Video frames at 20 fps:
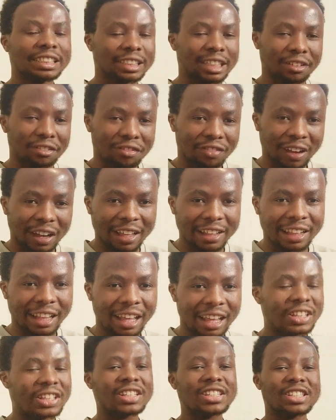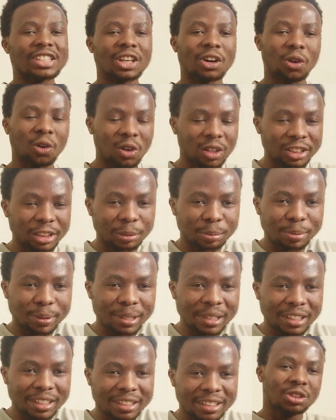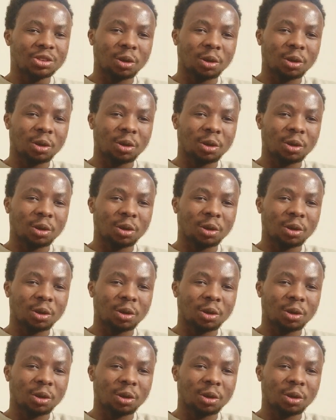is the Father. He is the Holy Spirit.